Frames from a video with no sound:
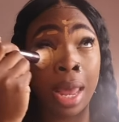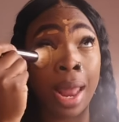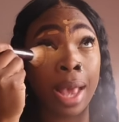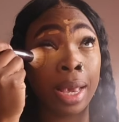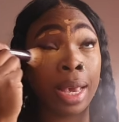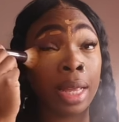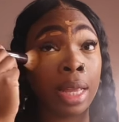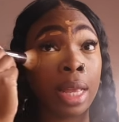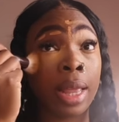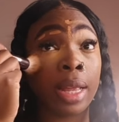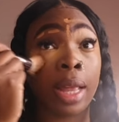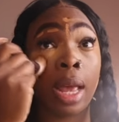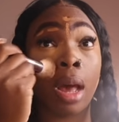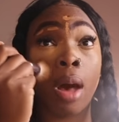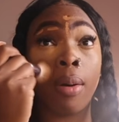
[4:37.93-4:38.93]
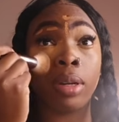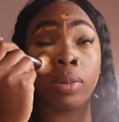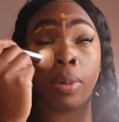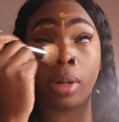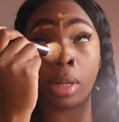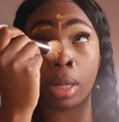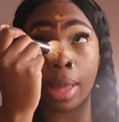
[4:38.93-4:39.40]
And I get that like they
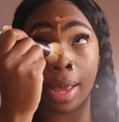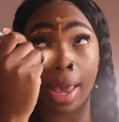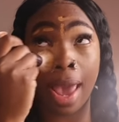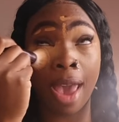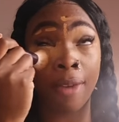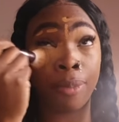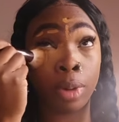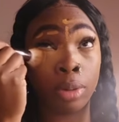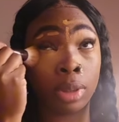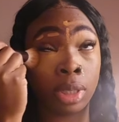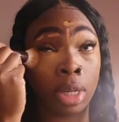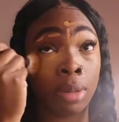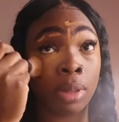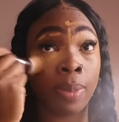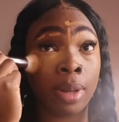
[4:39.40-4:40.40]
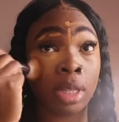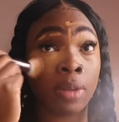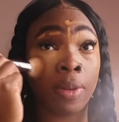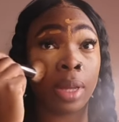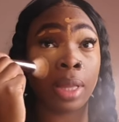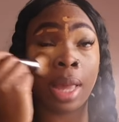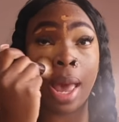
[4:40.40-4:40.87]
always want to like have museums about
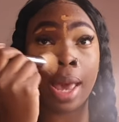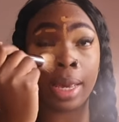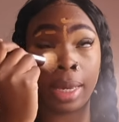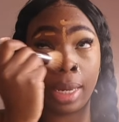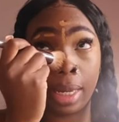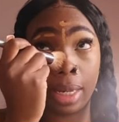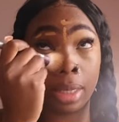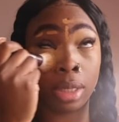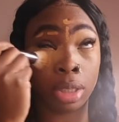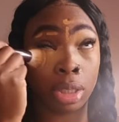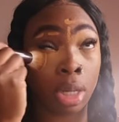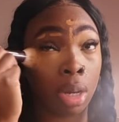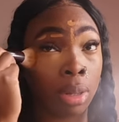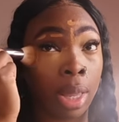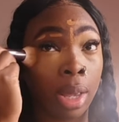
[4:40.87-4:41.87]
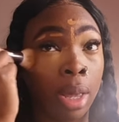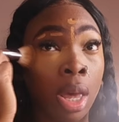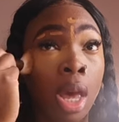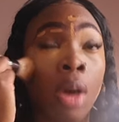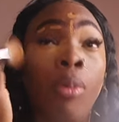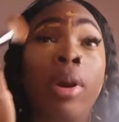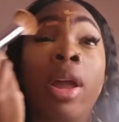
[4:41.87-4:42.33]
stuff like that. I get it to show like
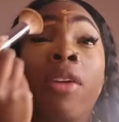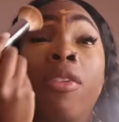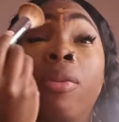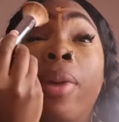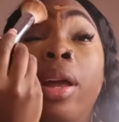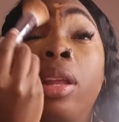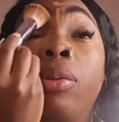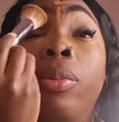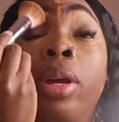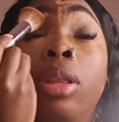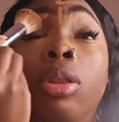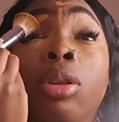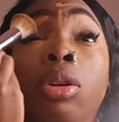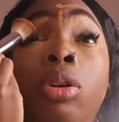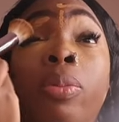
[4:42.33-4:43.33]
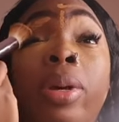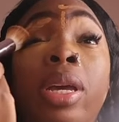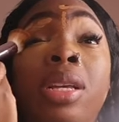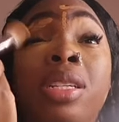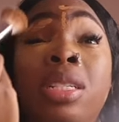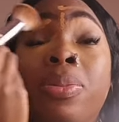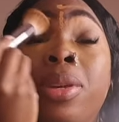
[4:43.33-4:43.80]
what everybody went through, but
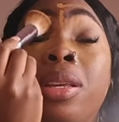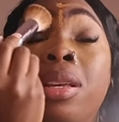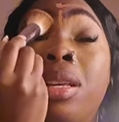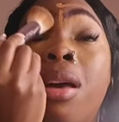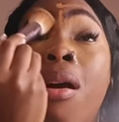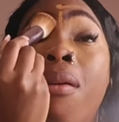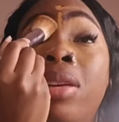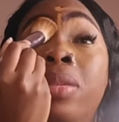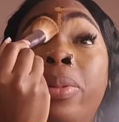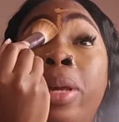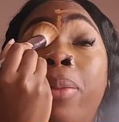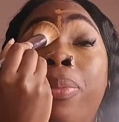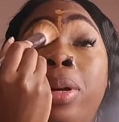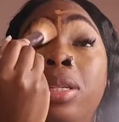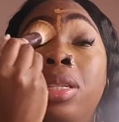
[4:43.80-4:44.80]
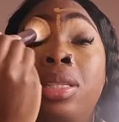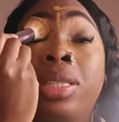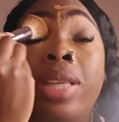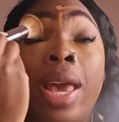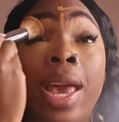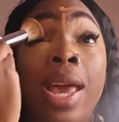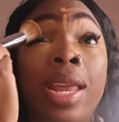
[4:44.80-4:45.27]
it just be it always be a bunch of
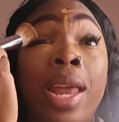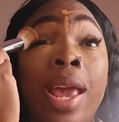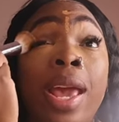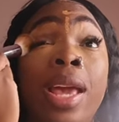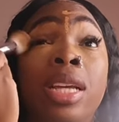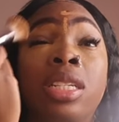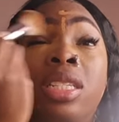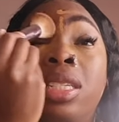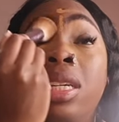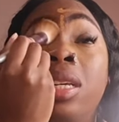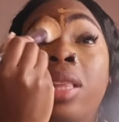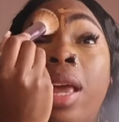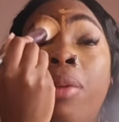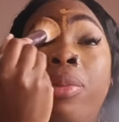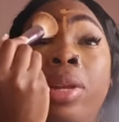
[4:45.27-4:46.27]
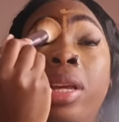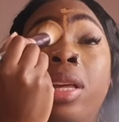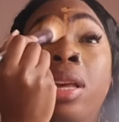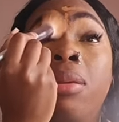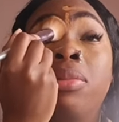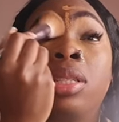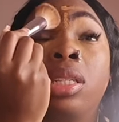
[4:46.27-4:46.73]
sad ass shit like when it
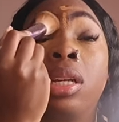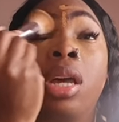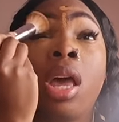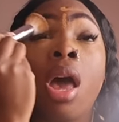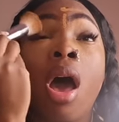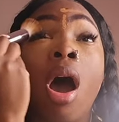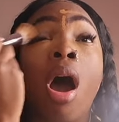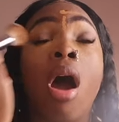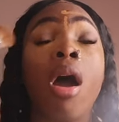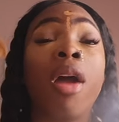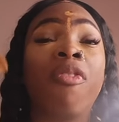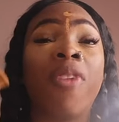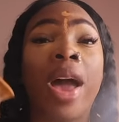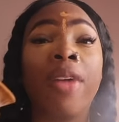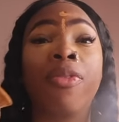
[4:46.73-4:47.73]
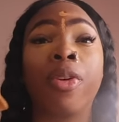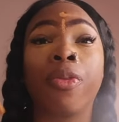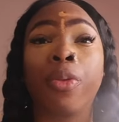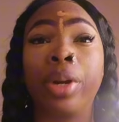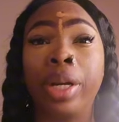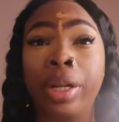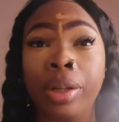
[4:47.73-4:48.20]
comes to our fight for
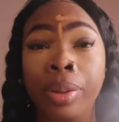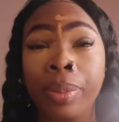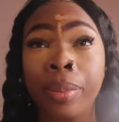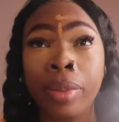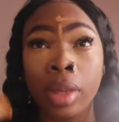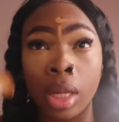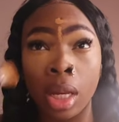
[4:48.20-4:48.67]
freedom.